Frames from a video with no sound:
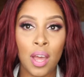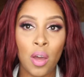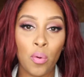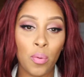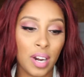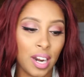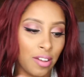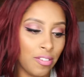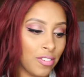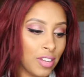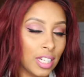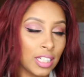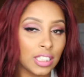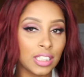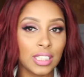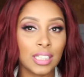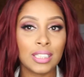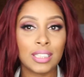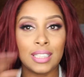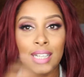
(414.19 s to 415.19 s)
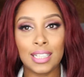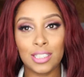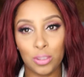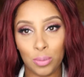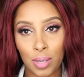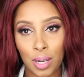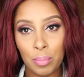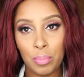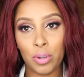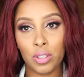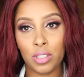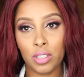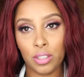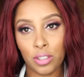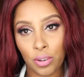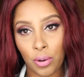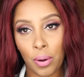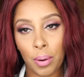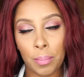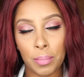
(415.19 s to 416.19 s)
When I finished this, that's when I bought the
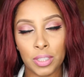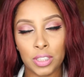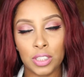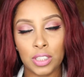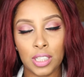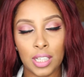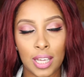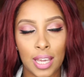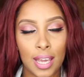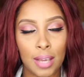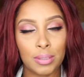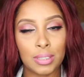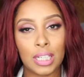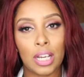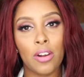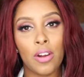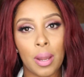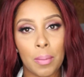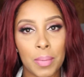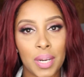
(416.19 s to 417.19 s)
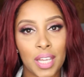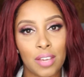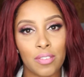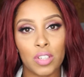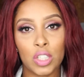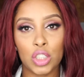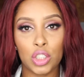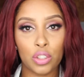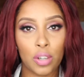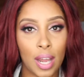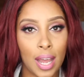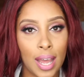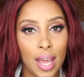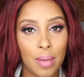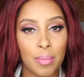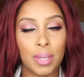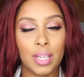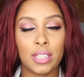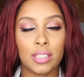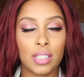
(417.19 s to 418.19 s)
Laura Mercier. I was like, all right, I'm gonna give it a
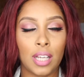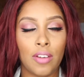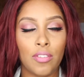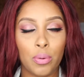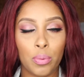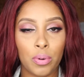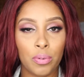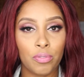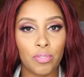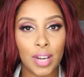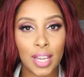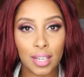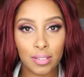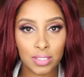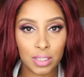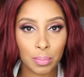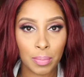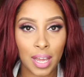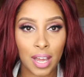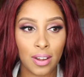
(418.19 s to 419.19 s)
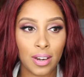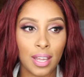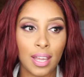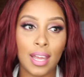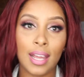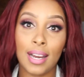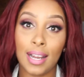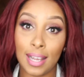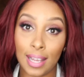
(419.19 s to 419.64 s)
try because everyone raves about it, and I